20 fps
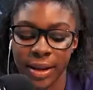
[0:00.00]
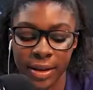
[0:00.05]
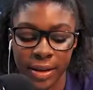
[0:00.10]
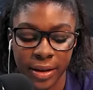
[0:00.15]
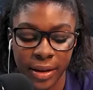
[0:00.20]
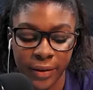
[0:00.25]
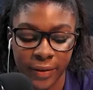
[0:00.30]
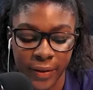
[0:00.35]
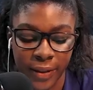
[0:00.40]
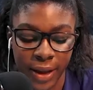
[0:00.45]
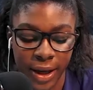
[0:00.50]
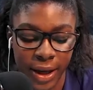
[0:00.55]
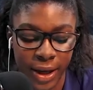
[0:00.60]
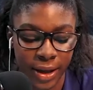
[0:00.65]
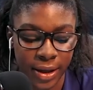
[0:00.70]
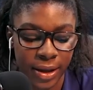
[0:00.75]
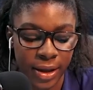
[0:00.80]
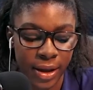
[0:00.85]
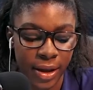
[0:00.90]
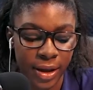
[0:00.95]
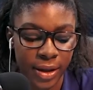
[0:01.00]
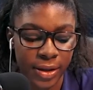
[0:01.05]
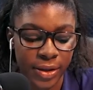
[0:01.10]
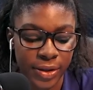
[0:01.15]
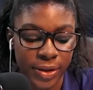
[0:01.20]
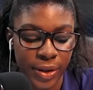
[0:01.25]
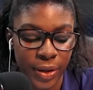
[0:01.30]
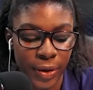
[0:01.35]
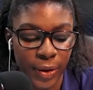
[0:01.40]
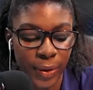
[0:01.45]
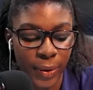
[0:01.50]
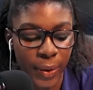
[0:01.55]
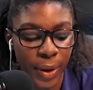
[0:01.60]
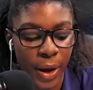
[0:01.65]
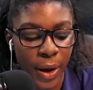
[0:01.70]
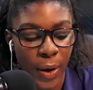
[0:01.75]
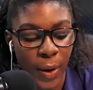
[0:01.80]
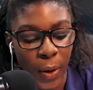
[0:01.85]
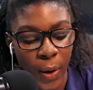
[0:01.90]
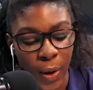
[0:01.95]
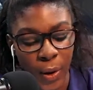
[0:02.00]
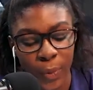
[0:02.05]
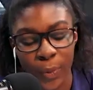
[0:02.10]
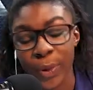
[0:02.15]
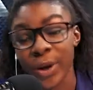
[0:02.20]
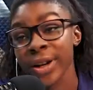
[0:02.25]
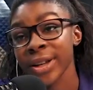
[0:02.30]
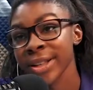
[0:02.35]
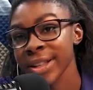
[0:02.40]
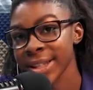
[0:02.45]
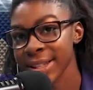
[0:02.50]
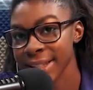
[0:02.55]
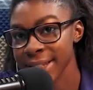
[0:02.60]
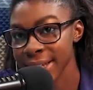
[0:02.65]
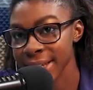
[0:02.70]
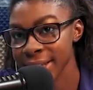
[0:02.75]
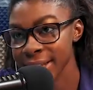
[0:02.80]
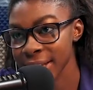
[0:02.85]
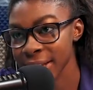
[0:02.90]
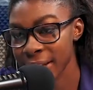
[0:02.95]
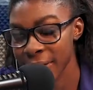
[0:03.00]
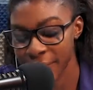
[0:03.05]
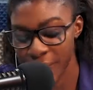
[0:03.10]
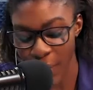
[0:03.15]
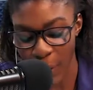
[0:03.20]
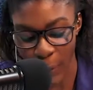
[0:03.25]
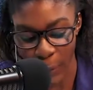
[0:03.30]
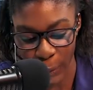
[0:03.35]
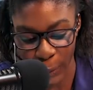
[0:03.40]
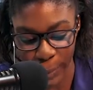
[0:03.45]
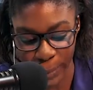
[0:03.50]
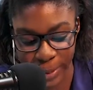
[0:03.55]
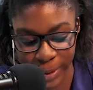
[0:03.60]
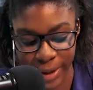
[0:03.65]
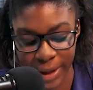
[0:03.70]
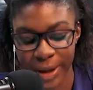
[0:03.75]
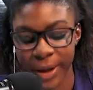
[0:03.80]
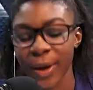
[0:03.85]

I love that. So we're in the season of hope.